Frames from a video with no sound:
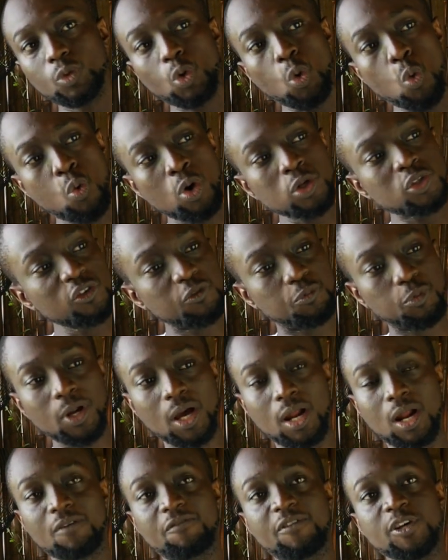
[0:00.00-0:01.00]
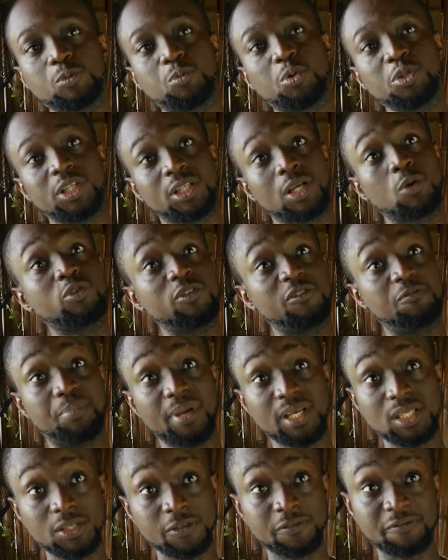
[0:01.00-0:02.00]
once we've put out our first project and we've
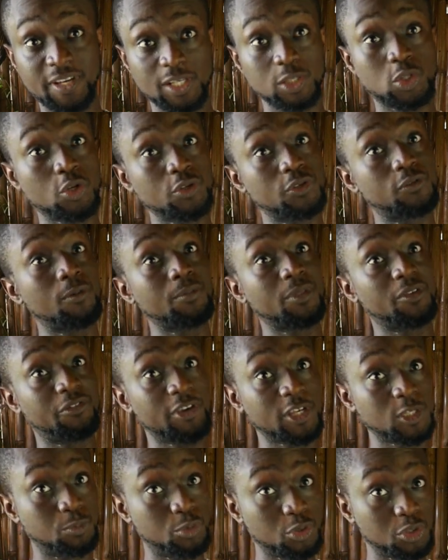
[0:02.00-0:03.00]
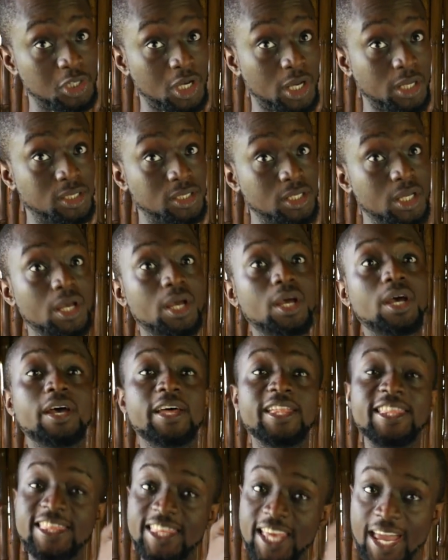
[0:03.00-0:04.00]
paid the investors from the first project,
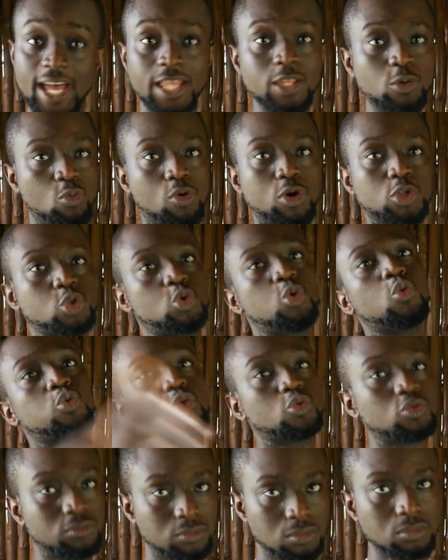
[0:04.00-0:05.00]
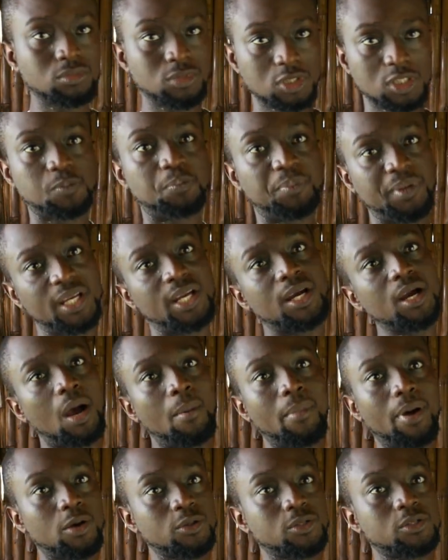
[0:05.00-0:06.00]
they are the ones who speak
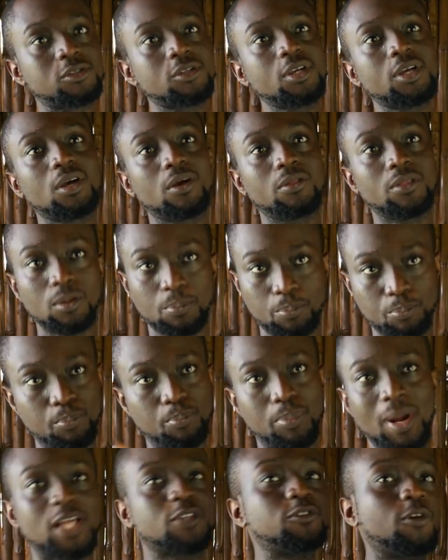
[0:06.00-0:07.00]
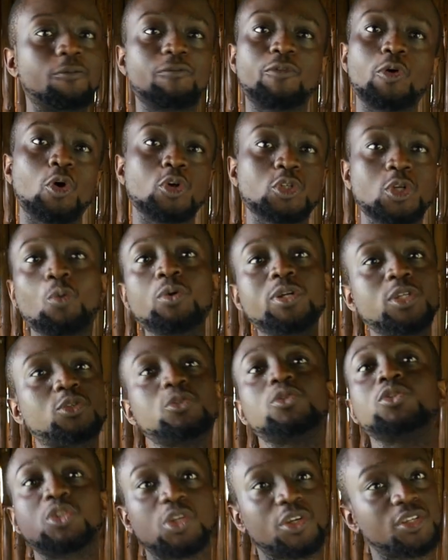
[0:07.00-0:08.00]
about the platform for us. All we need to
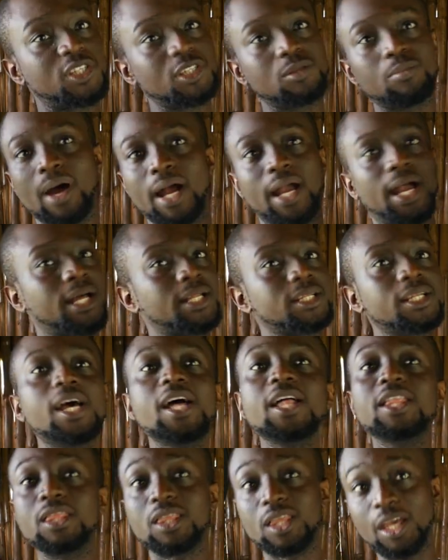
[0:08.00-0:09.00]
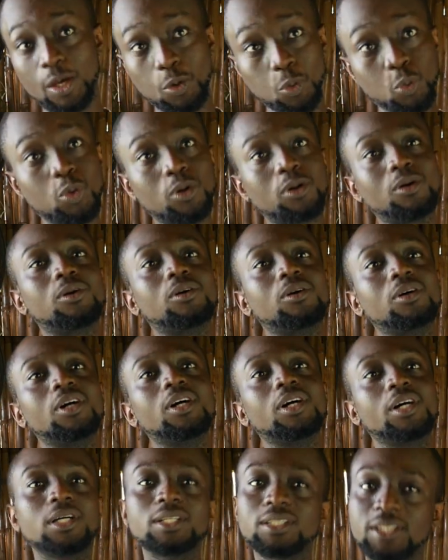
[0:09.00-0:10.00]
do is just sit back and they will
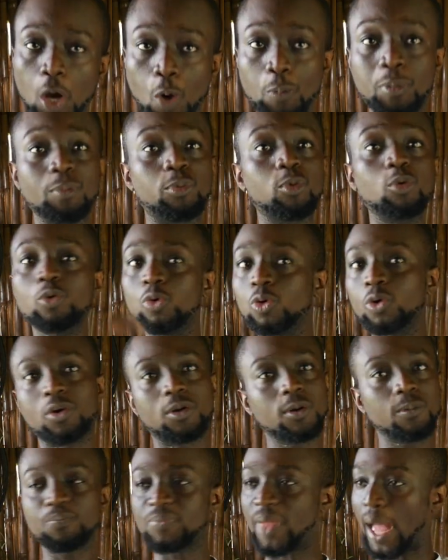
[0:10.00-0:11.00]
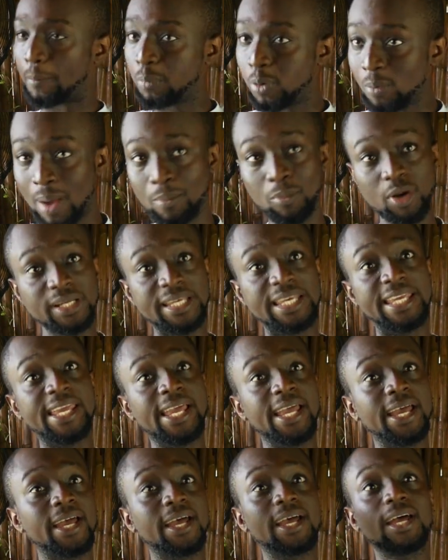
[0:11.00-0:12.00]
tell people, look, I put my money
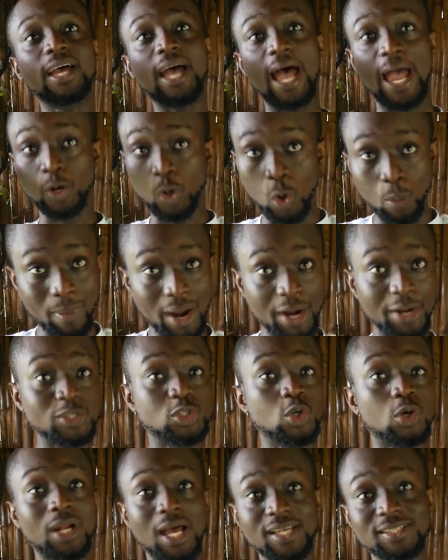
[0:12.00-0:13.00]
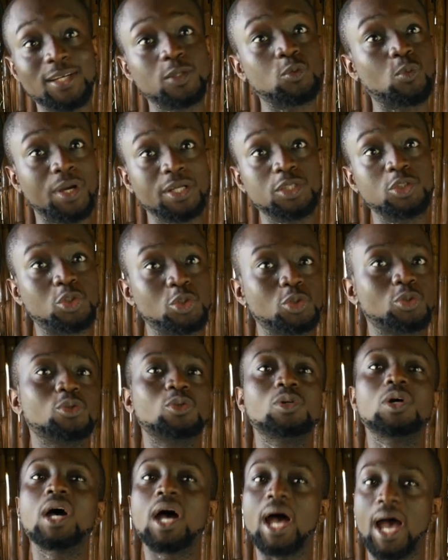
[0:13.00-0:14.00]
here, I got my return as at when due,
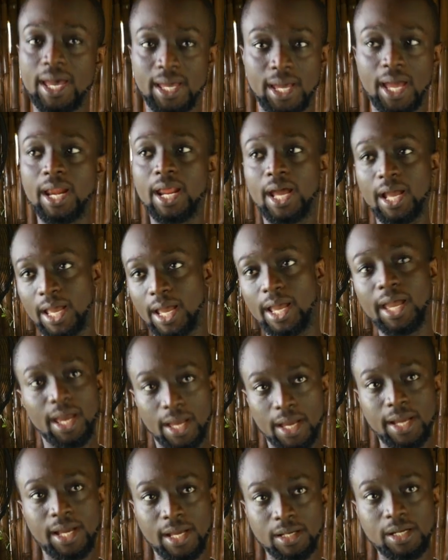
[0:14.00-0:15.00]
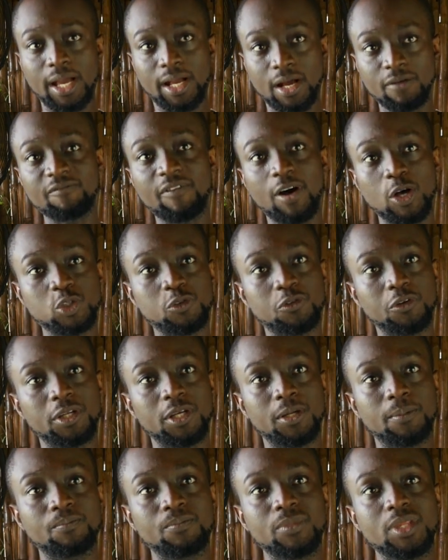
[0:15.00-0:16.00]
and I can vouch for
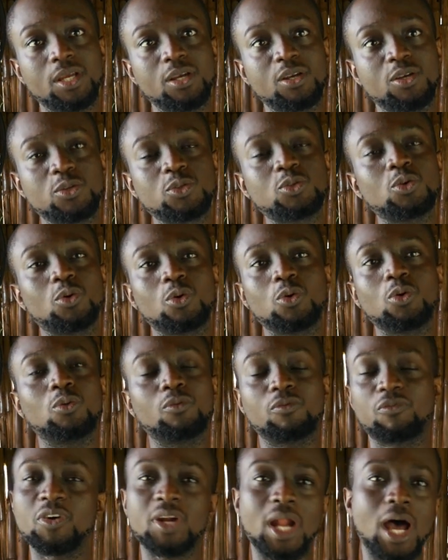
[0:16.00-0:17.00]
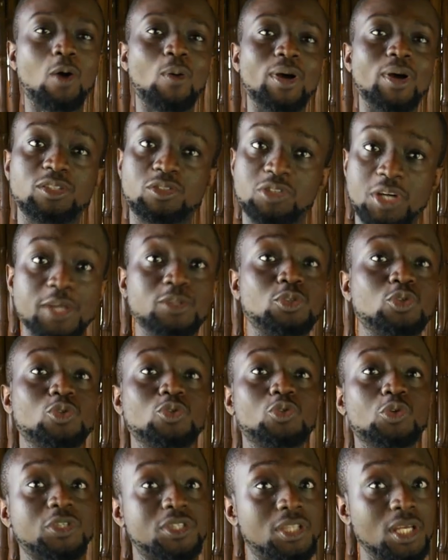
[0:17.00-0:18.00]
them. Yeah. So for now, try to do
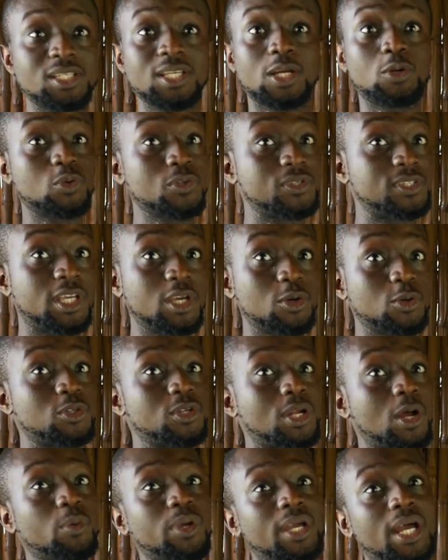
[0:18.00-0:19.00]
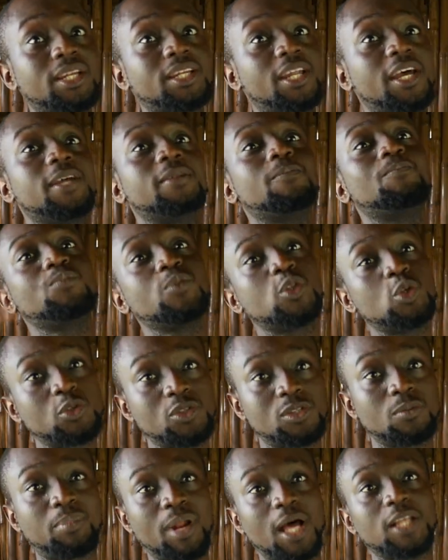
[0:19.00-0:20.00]
those things that don't scale so that we can then use the
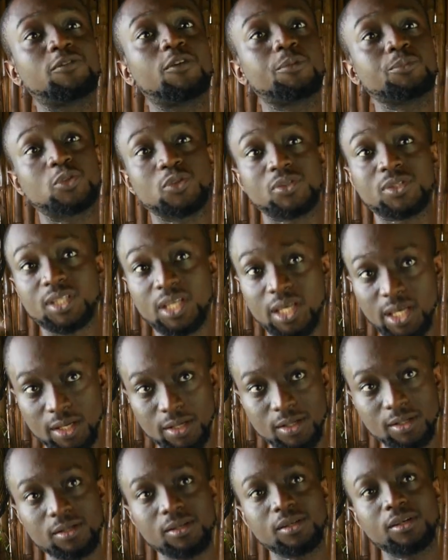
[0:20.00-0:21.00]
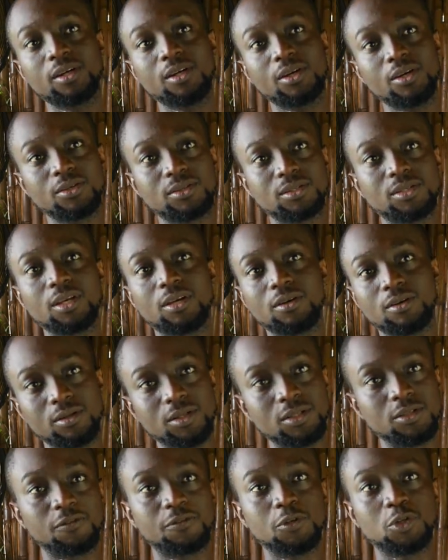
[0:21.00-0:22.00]
platform to scale in
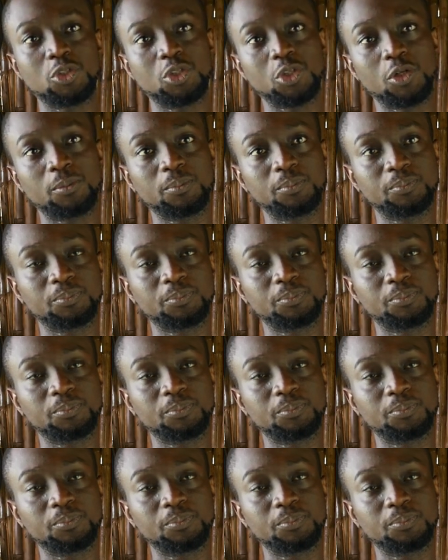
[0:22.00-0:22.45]
the future.